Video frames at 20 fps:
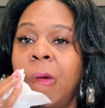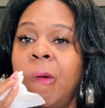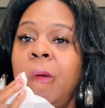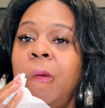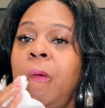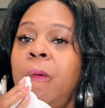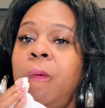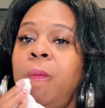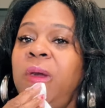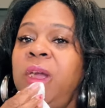
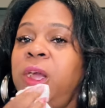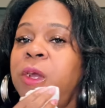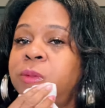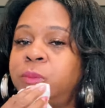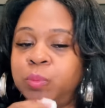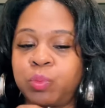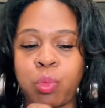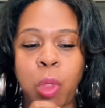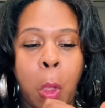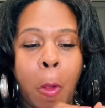Ooh-wee.
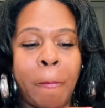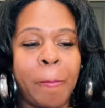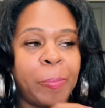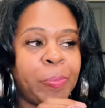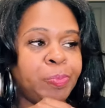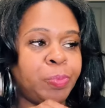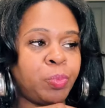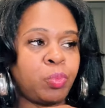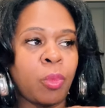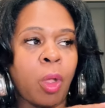
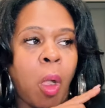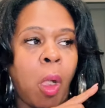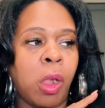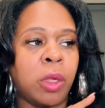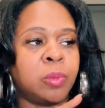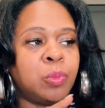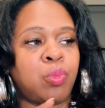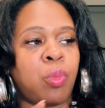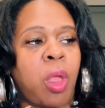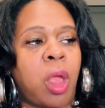
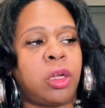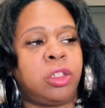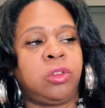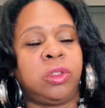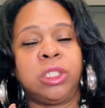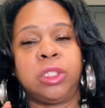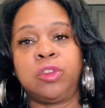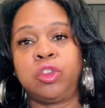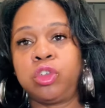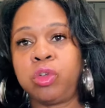
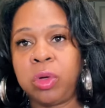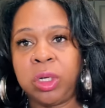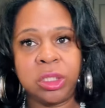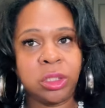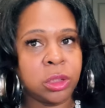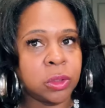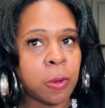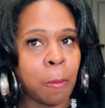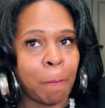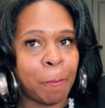Drink of choice.
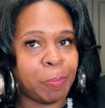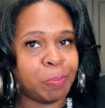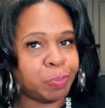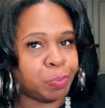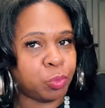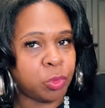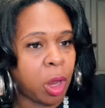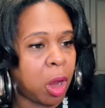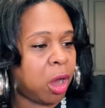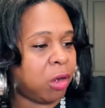
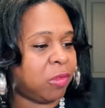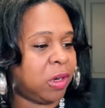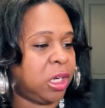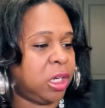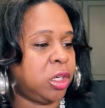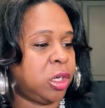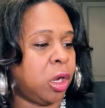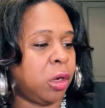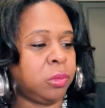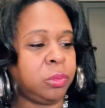Y'all already
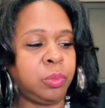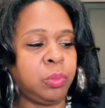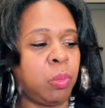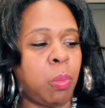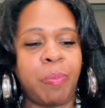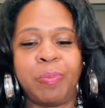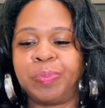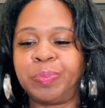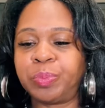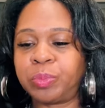know.
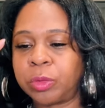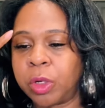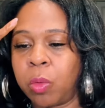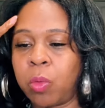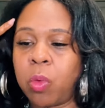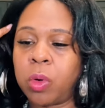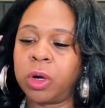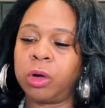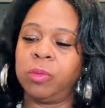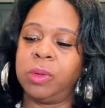
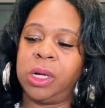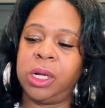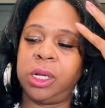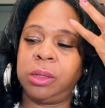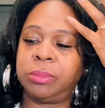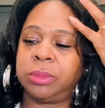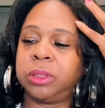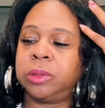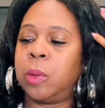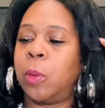Water with
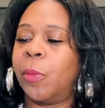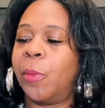lemon.